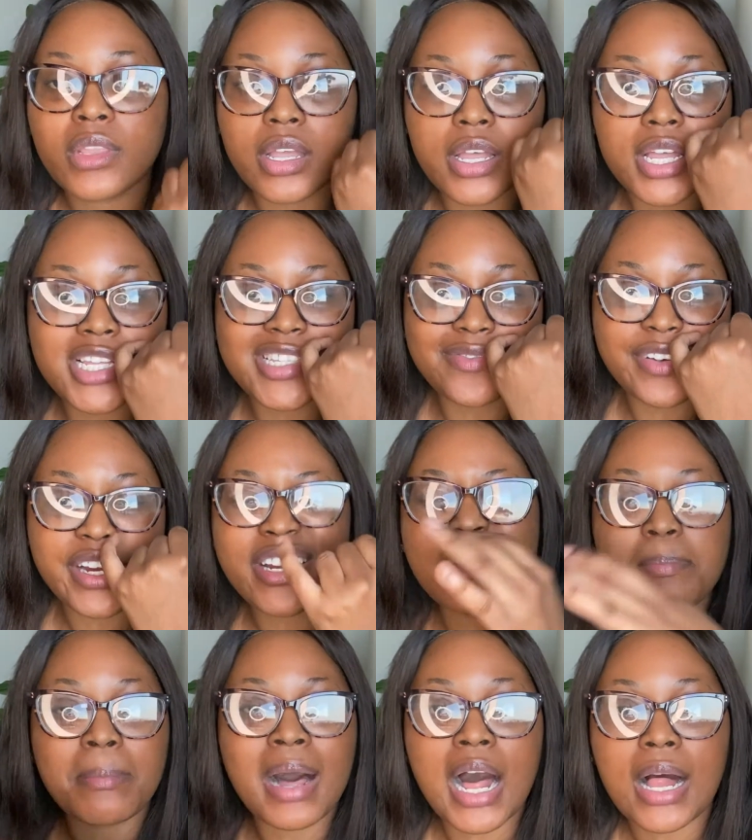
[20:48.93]
it's very
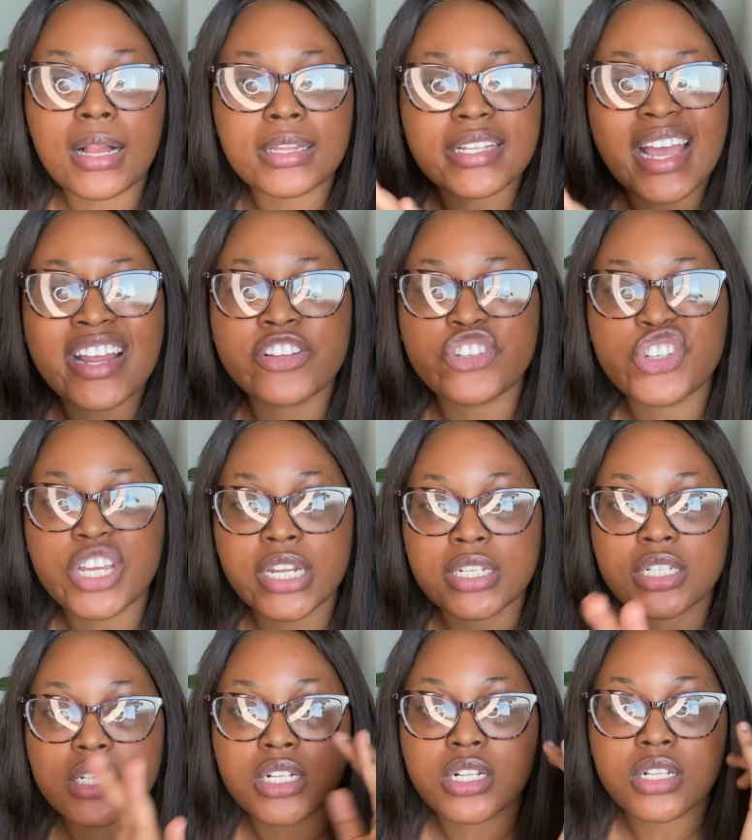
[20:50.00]
mild and
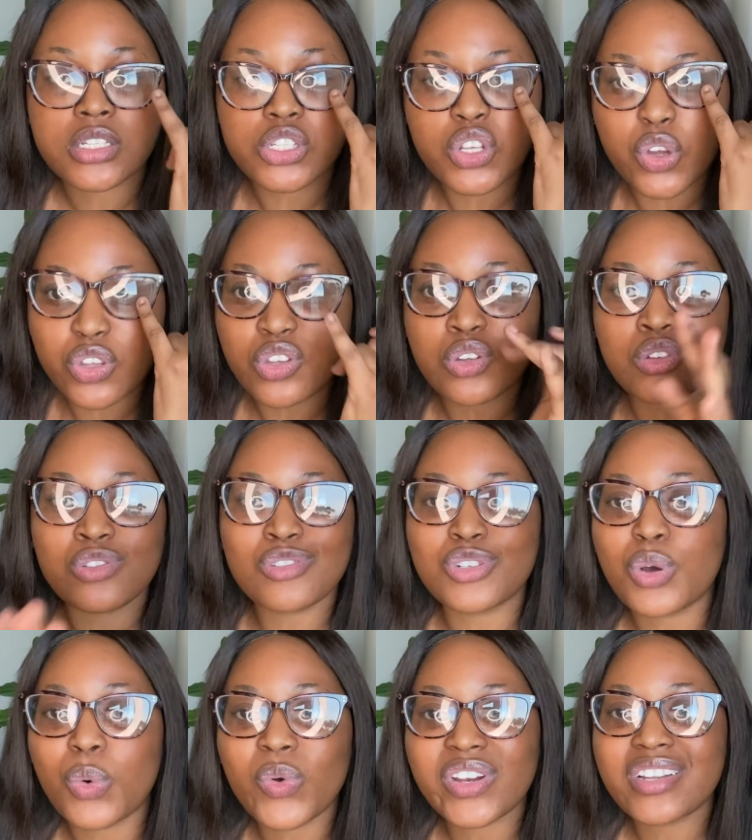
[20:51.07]
gentle, so you
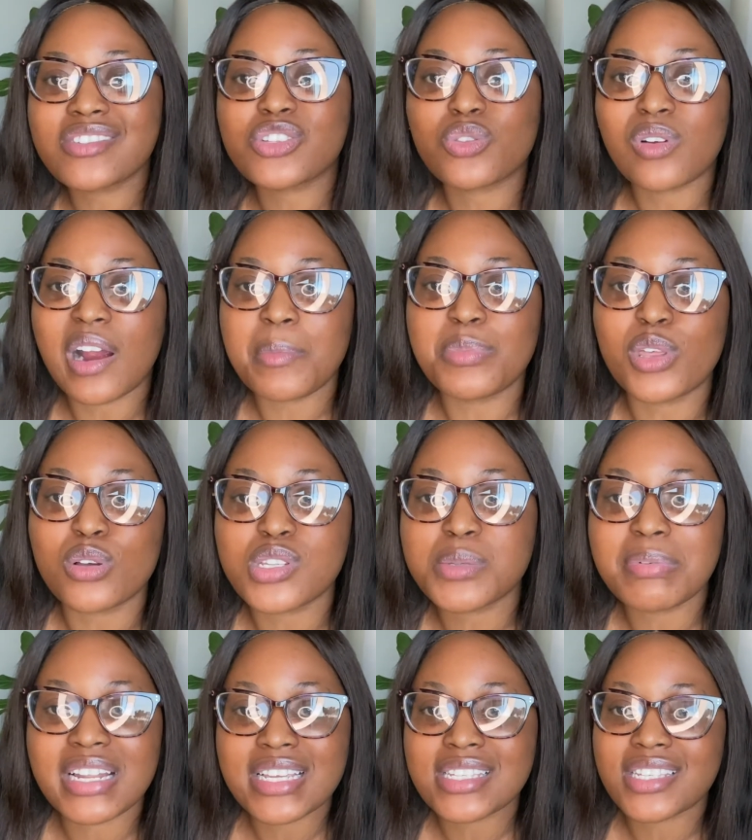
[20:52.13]
don't want to scrub those
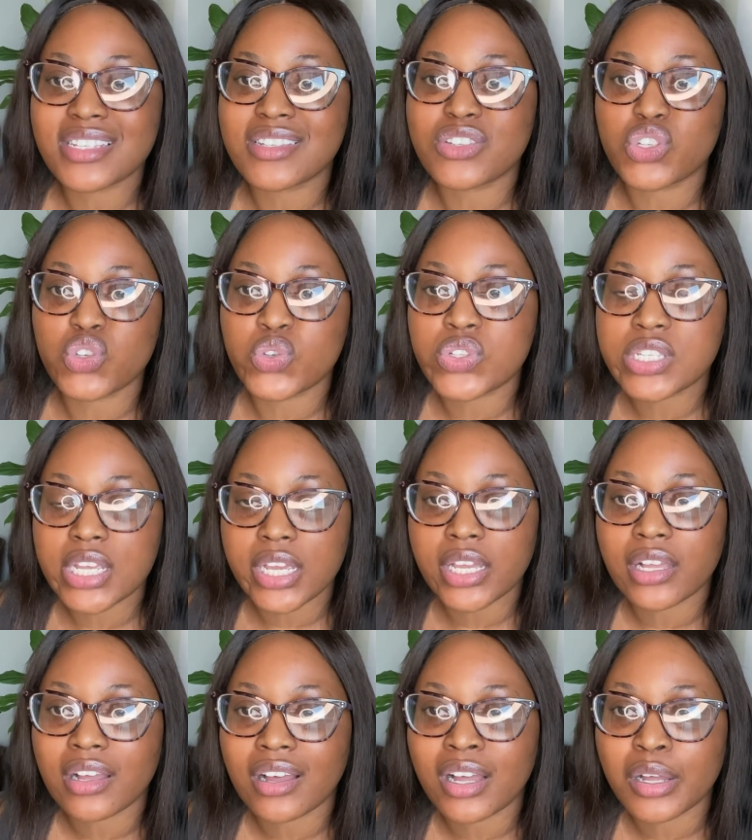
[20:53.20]
places
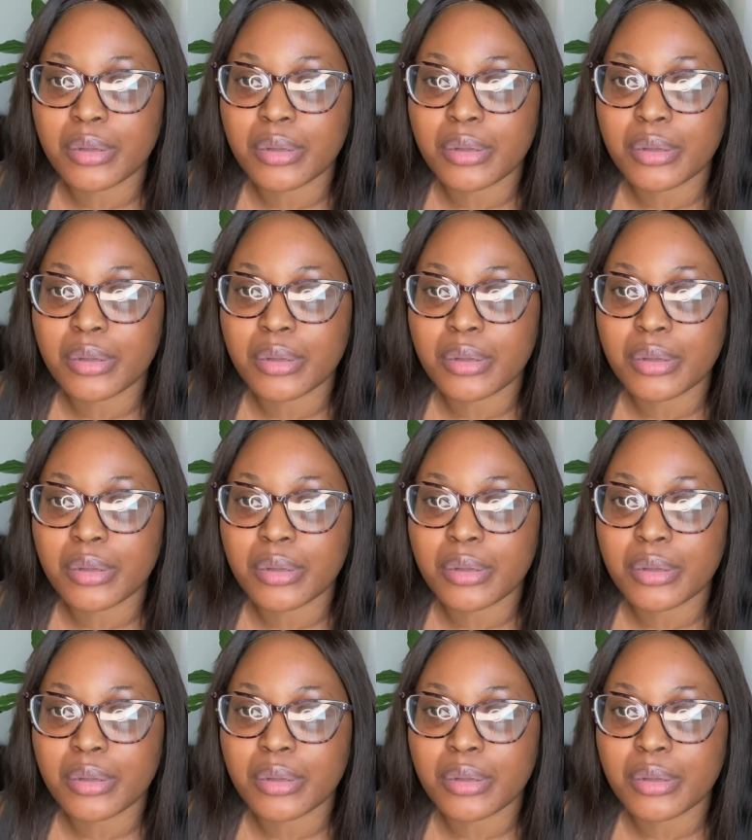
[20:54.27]
using